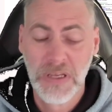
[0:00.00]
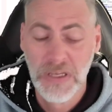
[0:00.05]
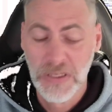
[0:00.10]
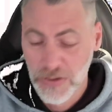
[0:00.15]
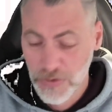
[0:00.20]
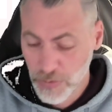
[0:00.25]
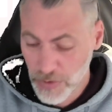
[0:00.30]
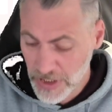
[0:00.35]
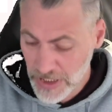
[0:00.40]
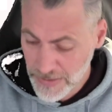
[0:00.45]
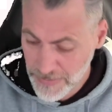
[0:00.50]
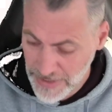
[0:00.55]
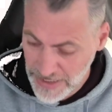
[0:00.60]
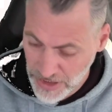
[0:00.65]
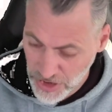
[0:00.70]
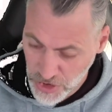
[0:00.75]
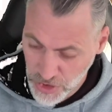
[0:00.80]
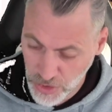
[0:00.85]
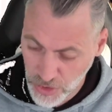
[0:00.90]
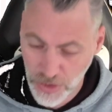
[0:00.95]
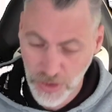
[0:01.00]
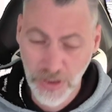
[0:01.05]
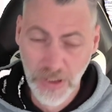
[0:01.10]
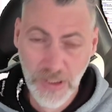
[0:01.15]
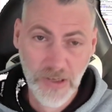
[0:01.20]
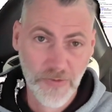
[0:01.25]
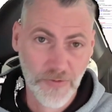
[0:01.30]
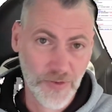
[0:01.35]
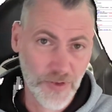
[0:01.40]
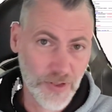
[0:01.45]
You want to make sure,
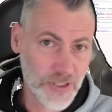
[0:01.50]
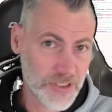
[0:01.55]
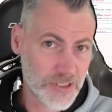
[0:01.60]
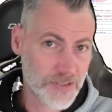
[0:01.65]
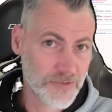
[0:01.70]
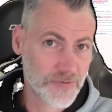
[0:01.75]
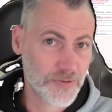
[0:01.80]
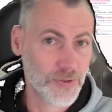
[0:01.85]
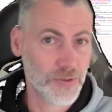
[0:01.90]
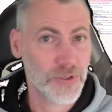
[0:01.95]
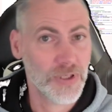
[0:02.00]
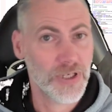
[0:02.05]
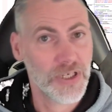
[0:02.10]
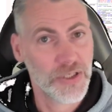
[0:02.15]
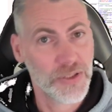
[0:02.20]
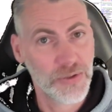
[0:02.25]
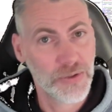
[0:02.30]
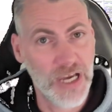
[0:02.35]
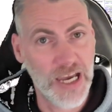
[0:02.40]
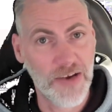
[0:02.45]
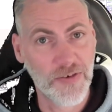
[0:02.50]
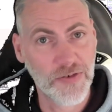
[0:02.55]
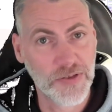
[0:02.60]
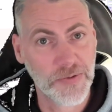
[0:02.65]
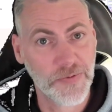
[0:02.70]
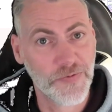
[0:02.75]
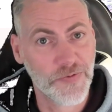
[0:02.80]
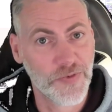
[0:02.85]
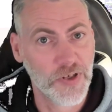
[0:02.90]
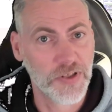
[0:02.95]
first of all, you have some
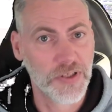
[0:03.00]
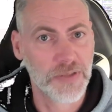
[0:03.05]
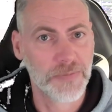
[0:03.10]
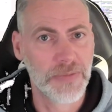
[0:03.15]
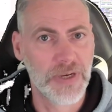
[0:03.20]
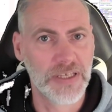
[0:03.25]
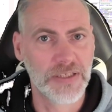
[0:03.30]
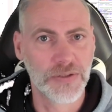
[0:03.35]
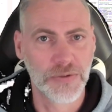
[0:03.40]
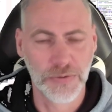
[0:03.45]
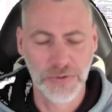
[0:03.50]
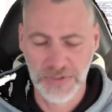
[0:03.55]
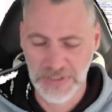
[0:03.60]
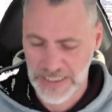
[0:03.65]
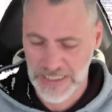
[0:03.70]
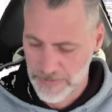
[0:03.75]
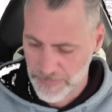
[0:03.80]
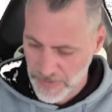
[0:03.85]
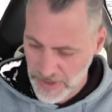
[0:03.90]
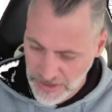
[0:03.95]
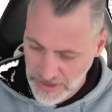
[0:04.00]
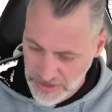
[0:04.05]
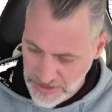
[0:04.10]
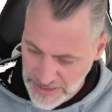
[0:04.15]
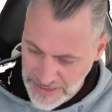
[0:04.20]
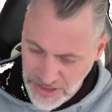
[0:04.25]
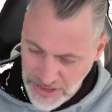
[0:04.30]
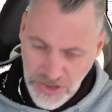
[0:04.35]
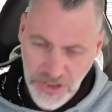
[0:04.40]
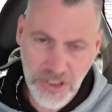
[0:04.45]
fundamentals down. So
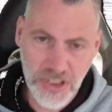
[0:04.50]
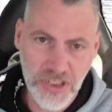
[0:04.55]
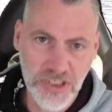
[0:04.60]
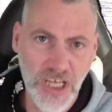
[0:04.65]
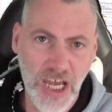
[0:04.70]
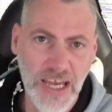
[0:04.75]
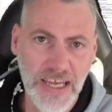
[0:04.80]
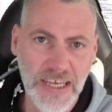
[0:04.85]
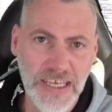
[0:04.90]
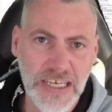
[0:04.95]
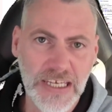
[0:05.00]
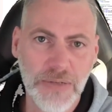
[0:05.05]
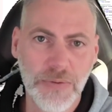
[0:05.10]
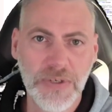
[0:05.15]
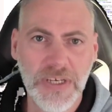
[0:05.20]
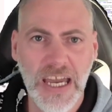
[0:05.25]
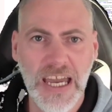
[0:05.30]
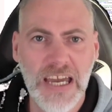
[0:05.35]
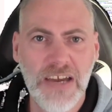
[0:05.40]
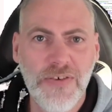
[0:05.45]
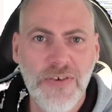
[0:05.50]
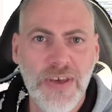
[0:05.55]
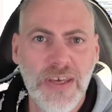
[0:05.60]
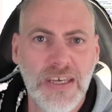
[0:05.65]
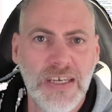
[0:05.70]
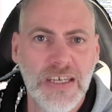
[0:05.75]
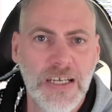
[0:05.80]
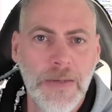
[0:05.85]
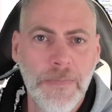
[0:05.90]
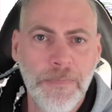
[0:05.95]
let's just start here. We have
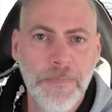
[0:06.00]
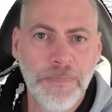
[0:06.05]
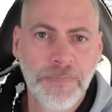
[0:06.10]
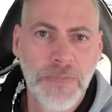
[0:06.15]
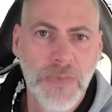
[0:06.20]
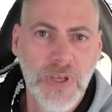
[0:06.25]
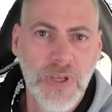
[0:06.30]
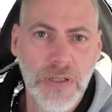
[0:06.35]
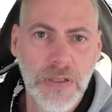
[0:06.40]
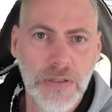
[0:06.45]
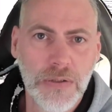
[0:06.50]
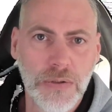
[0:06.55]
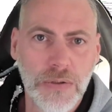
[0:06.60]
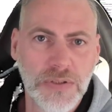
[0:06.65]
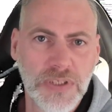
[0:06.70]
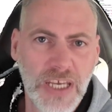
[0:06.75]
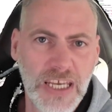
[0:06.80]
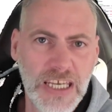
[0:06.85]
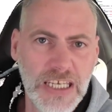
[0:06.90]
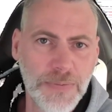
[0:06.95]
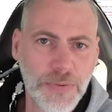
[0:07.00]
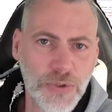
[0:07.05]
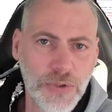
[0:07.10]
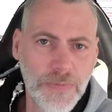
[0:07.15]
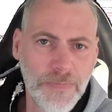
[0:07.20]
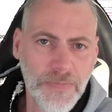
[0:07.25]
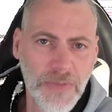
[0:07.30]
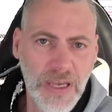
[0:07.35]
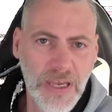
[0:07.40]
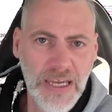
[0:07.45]
here a little
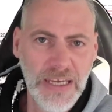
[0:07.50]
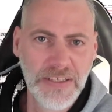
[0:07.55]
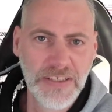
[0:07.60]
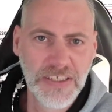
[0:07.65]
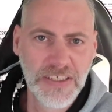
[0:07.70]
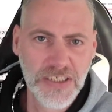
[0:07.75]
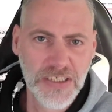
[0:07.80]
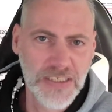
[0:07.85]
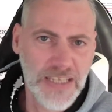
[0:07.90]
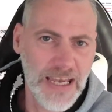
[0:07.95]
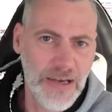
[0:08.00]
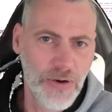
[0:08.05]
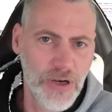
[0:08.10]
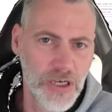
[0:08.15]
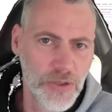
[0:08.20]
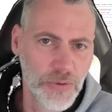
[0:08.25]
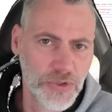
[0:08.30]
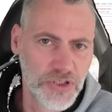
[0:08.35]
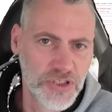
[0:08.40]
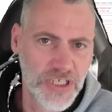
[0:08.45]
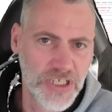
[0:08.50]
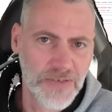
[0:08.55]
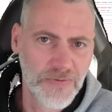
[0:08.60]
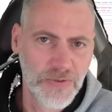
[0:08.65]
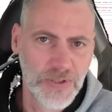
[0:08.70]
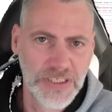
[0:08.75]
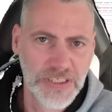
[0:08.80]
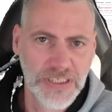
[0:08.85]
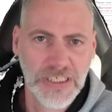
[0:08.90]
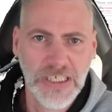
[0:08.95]
table, and this is how I would
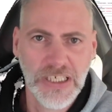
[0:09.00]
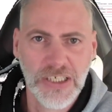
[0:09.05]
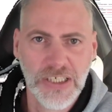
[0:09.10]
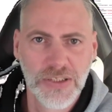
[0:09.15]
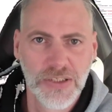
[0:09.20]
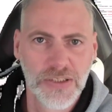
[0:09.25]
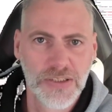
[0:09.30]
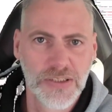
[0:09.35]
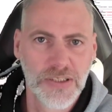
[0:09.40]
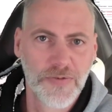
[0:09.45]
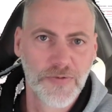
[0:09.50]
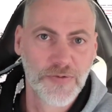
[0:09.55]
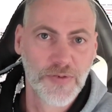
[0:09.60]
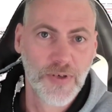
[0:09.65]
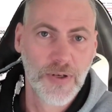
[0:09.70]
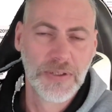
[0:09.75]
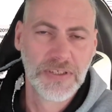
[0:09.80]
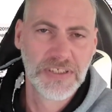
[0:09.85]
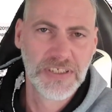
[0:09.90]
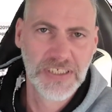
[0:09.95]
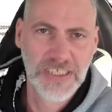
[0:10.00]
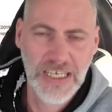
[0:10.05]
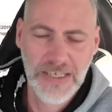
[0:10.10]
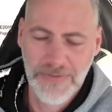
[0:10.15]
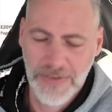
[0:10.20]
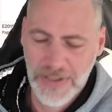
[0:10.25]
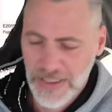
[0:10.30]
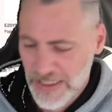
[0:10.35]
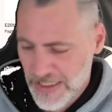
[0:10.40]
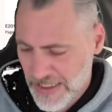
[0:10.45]
generally just throw it
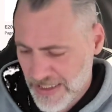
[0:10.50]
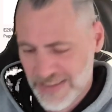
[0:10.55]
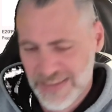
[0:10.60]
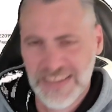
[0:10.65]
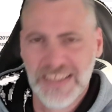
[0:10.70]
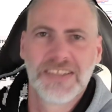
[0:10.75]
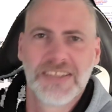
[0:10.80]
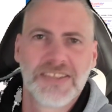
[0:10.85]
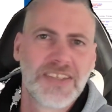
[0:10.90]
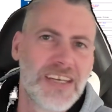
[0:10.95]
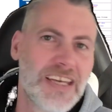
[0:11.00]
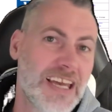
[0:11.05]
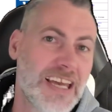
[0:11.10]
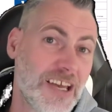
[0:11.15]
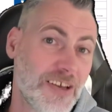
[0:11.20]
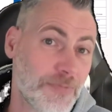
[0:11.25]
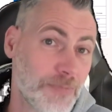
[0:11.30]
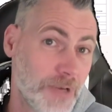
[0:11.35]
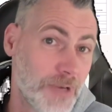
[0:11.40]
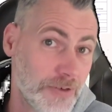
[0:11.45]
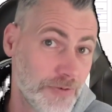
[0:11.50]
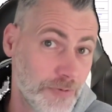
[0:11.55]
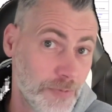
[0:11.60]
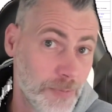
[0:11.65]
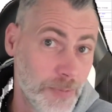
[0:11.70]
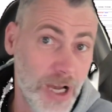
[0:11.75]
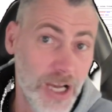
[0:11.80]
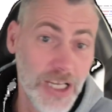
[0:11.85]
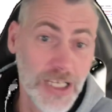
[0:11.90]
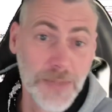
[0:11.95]
together, since I have my
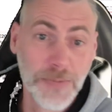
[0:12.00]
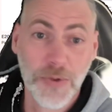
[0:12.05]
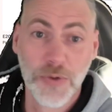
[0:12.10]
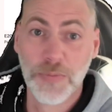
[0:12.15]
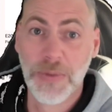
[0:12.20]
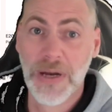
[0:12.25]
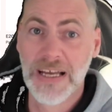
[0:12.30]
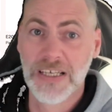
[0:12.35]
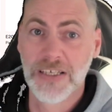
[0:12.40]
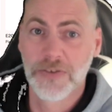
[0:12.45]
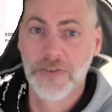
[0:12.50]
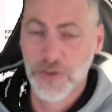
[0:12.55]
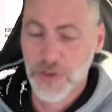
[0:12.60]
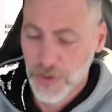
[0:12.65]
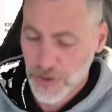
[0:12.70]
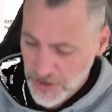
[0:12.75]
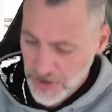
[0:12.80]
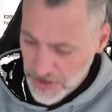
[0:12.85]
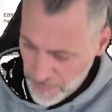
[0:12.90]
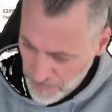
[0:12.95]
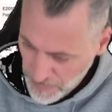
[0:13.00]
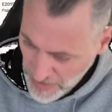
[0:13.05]
Remarkable back, of course.